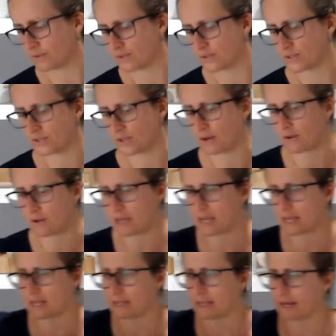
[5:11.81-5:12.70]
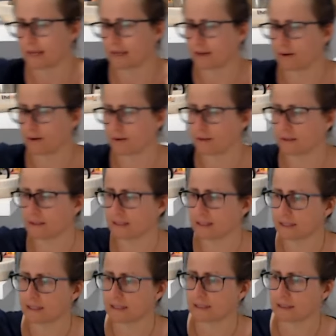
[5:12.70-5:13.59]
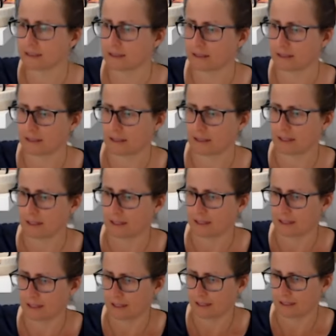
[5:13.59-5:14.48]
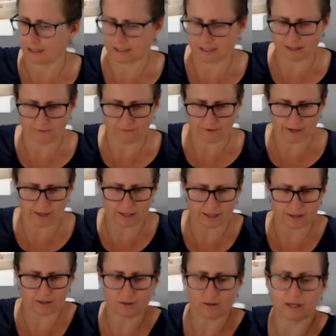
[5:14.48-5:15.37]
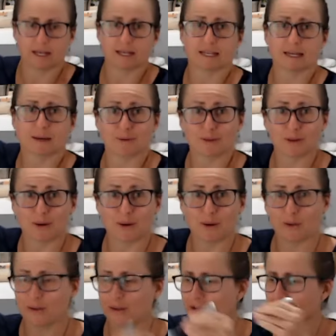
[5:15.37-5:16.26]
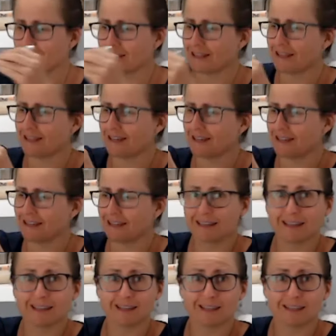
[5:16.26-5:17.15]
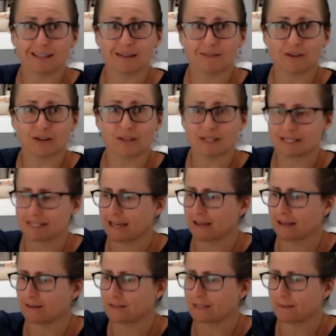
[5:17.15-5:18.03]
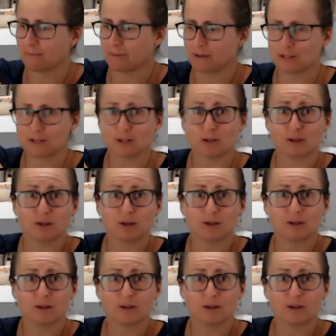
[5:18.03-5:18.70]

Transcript: So in that goes. See if I can not end up with the whole lot in there. Have I got the scales up? I do.